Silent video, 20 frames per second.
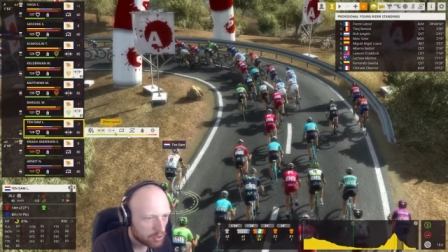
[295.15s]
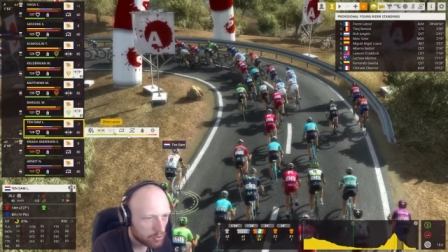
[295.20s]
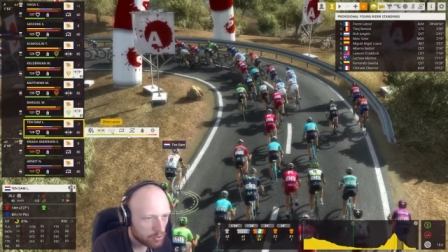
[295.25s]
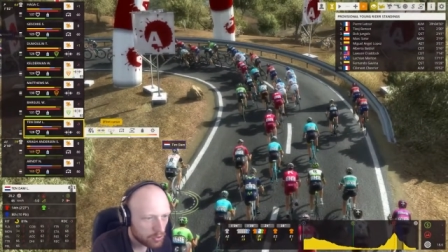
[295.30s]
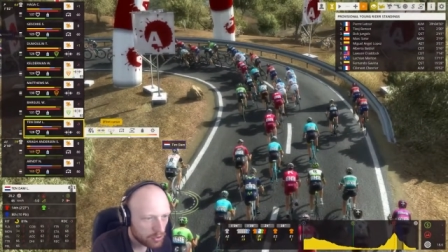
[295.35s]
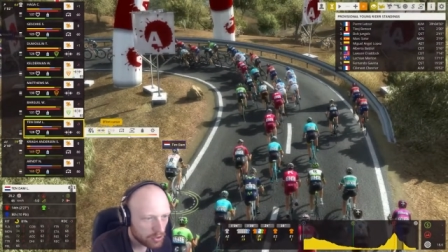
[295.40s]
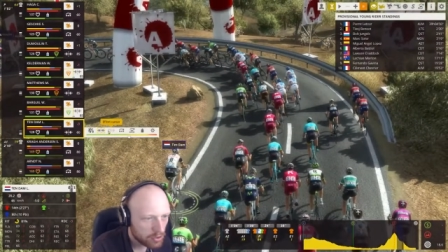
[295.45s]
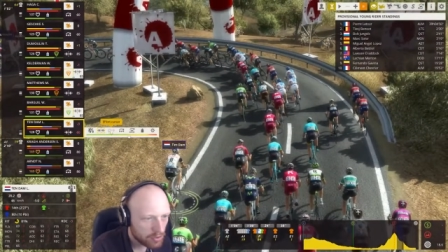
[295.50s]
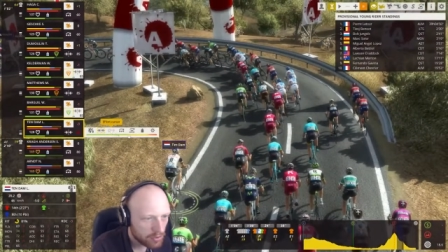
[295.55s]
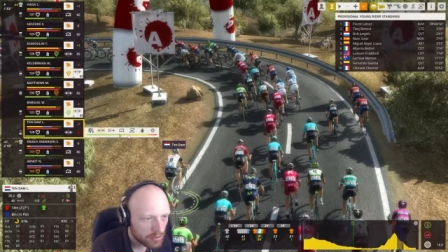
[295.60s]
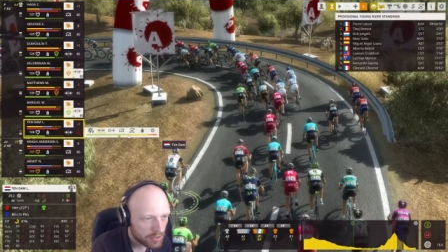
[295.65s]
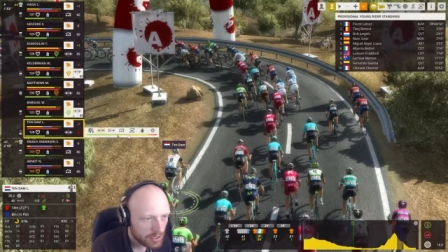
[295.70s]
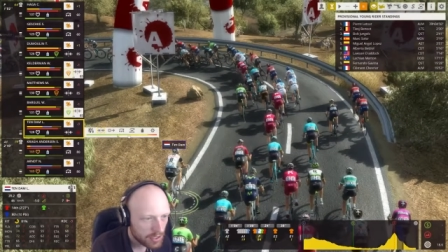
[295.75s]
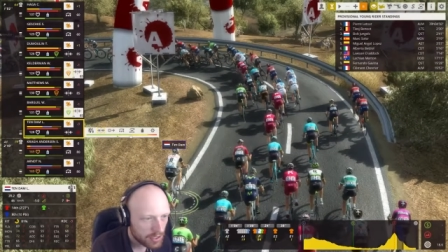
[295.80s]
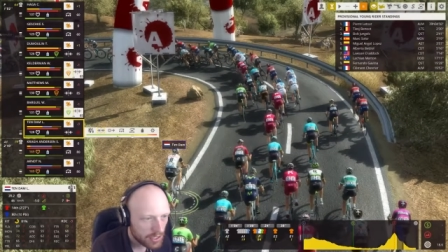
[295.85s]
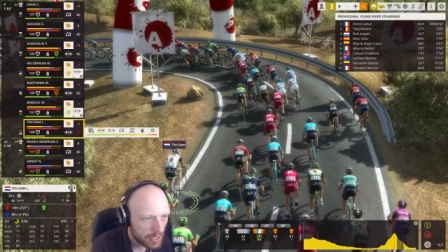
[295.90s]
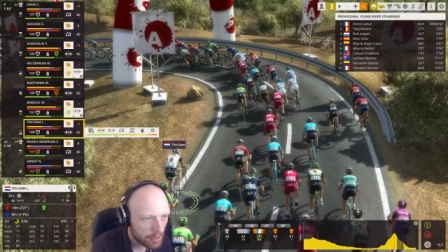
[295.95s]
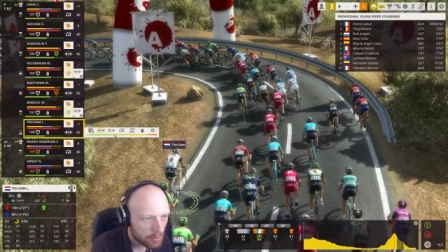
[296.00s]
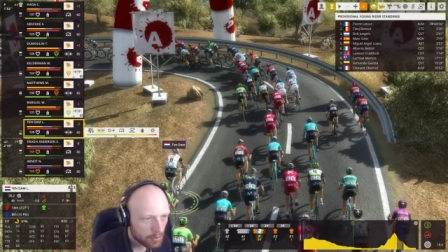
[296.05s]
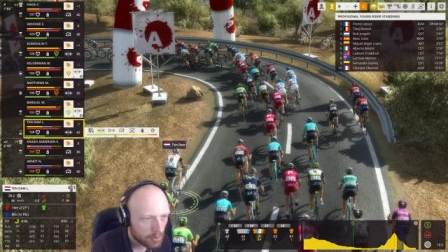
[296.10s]
Oh, what's Laurens
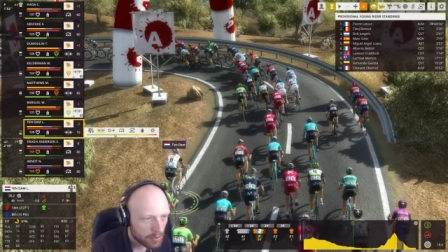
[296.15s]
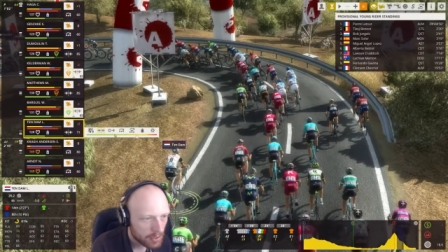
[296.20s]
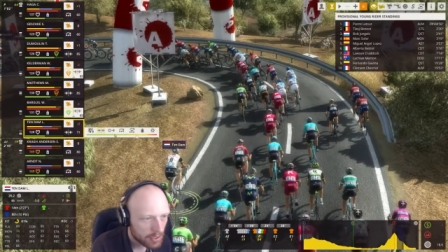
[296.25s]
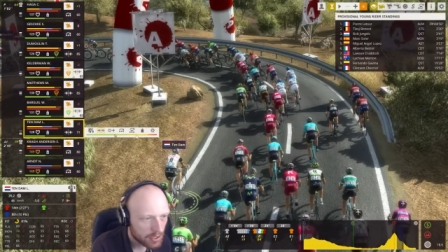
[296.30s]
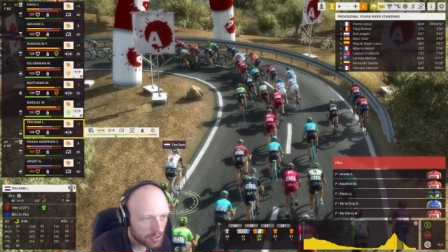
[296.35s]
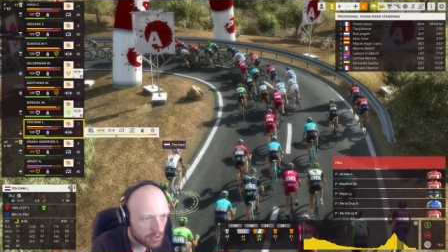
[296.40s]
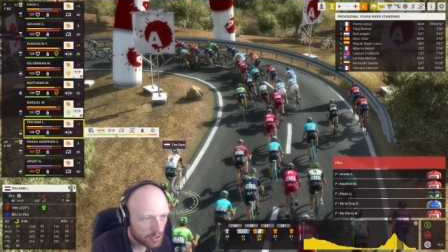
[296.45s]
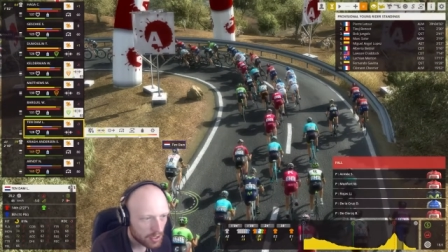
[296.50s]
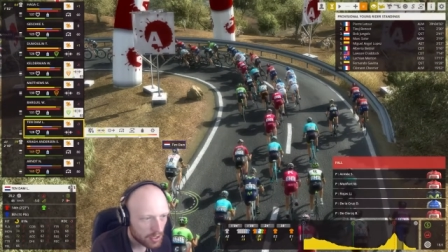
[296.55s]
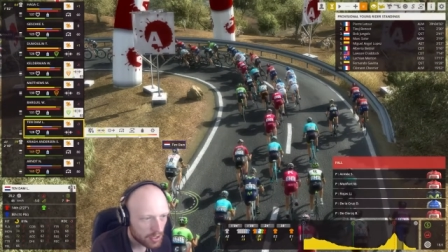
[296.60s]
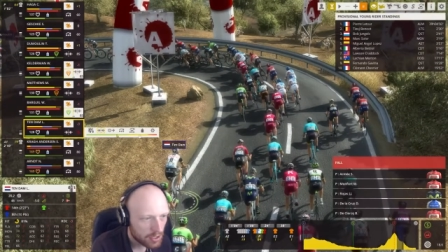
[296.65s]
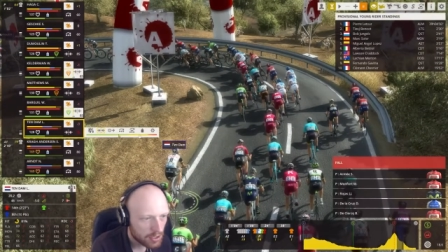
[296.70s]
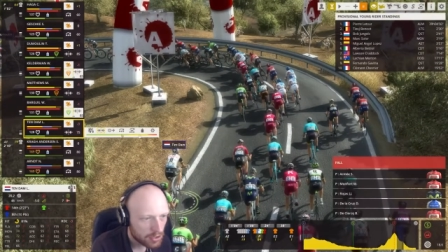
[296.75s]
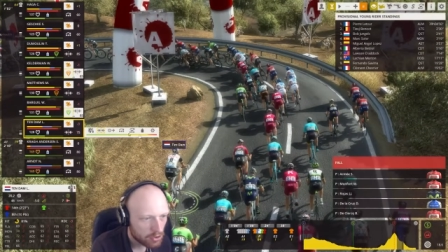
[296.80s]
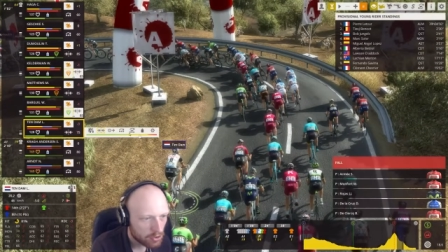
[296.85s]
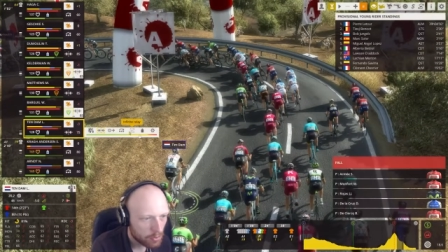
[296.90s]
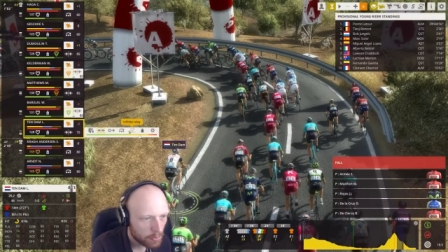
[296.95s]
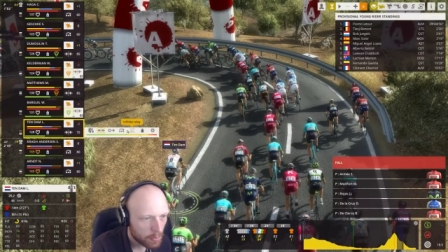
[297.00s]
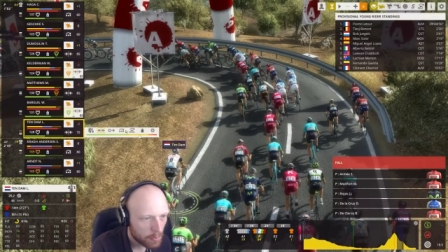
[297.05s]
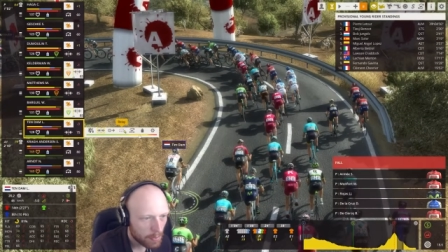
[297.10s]
ten Dam doing? He's, uh,
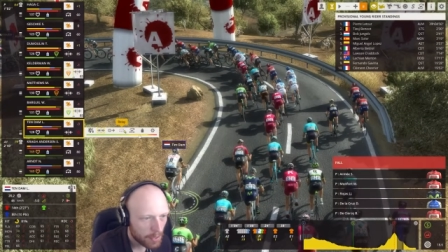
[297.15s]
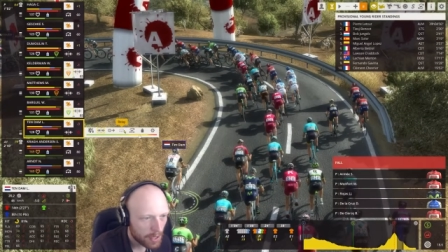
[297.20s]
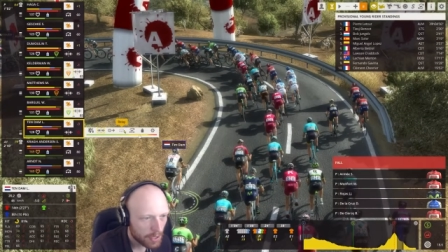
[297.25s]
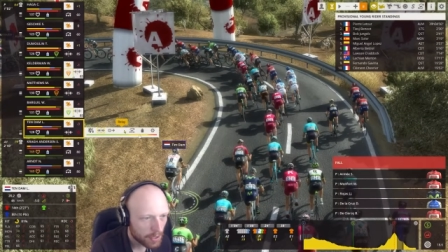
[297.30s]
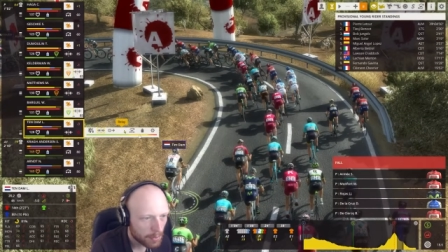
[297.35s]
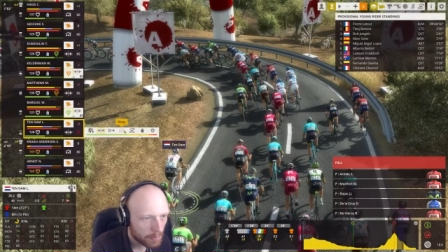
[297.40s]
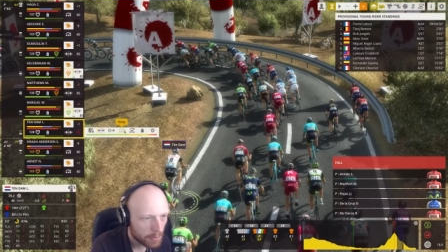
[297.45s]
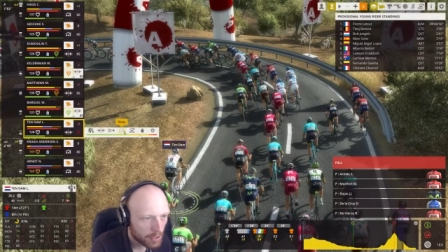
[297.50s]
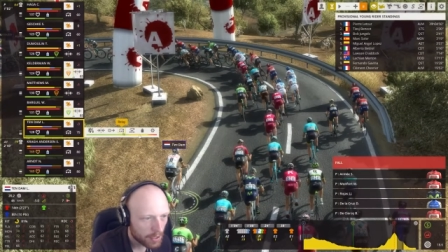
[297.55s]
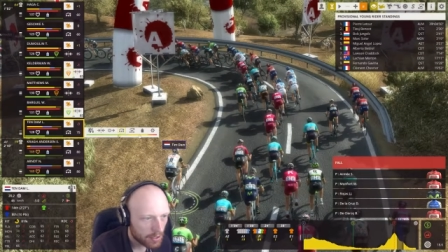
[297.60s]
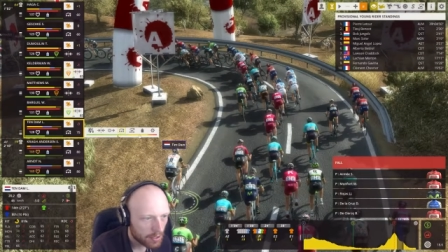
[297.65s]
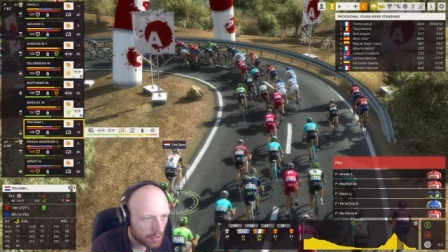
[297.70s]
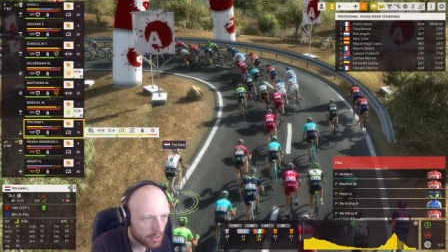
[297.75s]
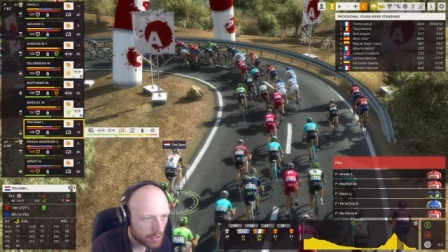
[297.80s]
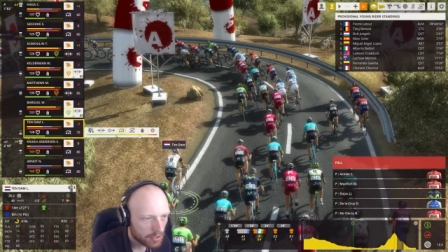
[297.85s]
he's dropping back a bit.